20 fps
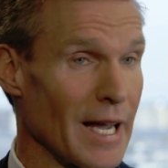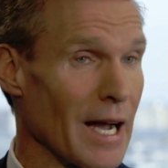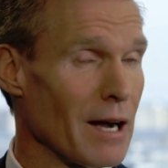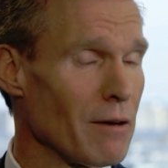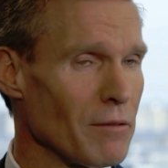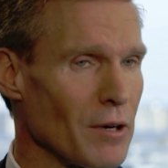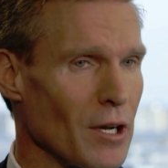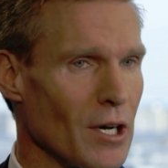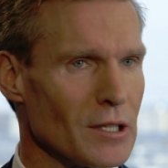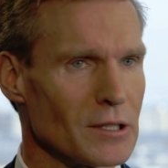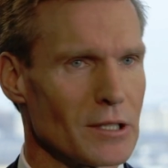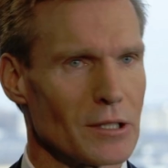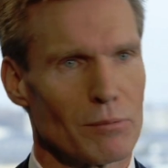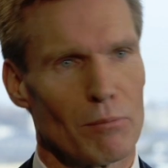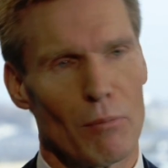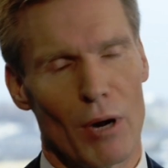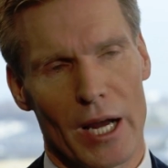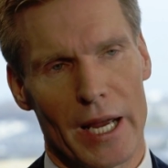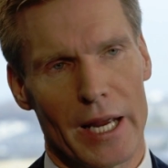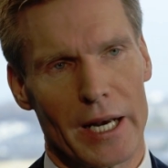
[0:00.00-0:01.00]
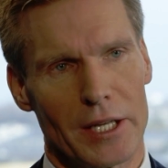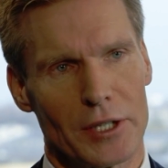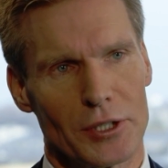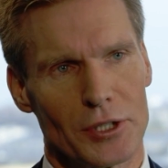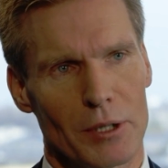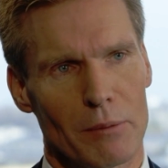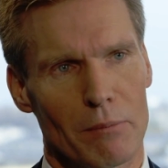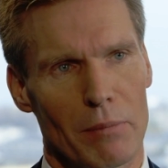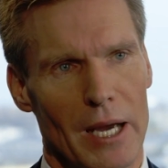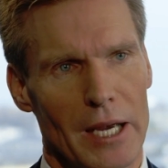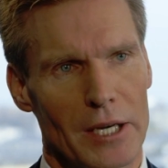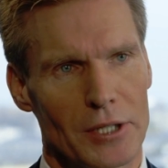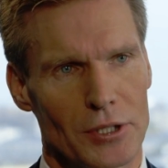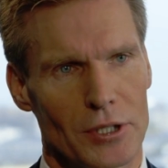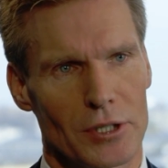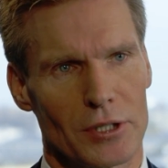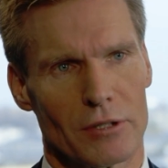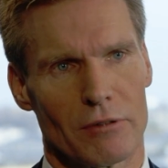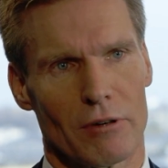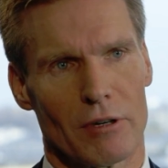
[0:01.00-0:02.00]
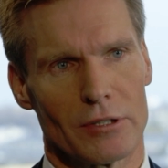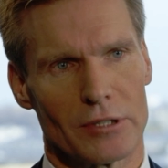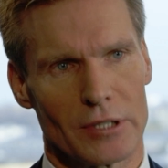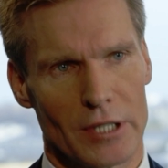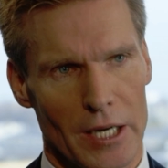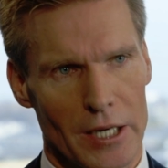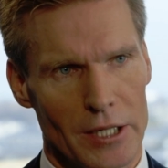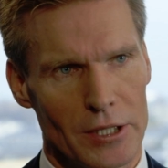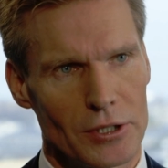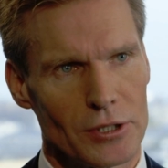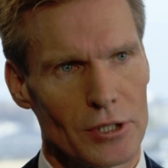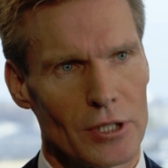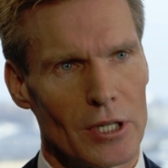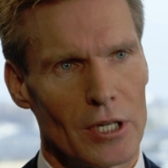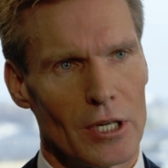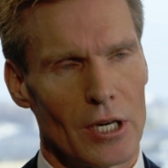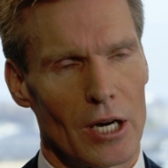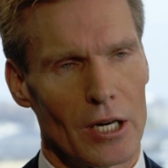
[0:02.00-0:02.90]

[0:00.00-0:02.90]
galvanizes my energy and passion to grow Sage